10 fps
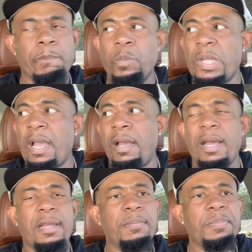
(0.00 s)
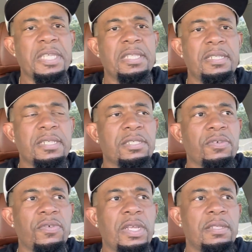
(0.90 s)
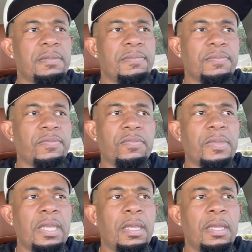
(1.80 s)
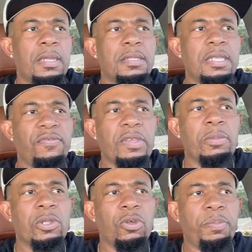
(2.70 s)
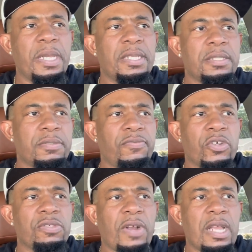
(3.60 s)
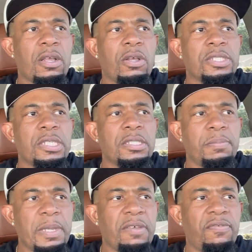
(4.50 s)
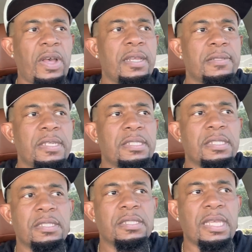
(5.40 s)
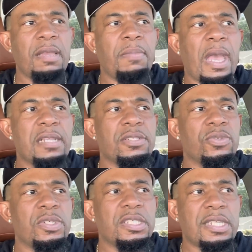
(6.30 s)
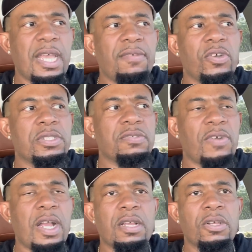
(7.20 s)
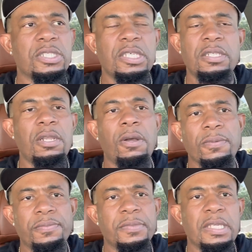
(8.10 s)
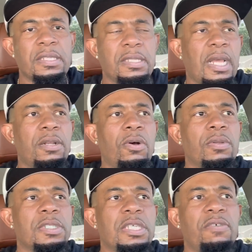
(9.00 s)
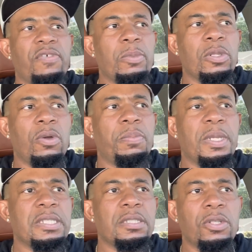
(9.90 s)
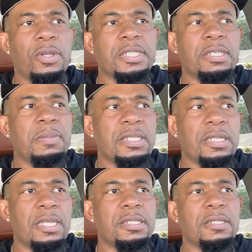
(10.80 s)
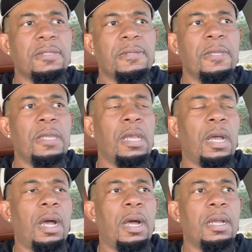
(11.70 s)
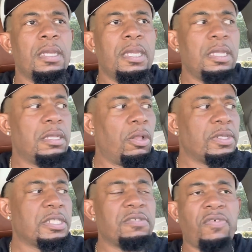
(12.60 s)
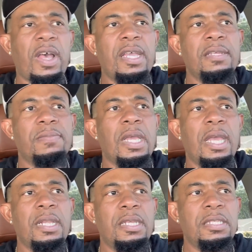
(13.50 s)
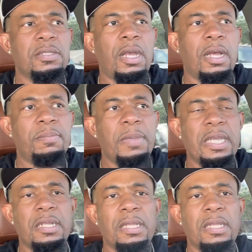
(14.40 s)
Now, I completely disagree. Teofimo Lopez versus Ryan Garcia is a big fight. Is it the same magnitude as Tank versus Ryan Garcia? No, not at all. Teofimo Lopez has lost some of his luster. He lost his fight, and he's making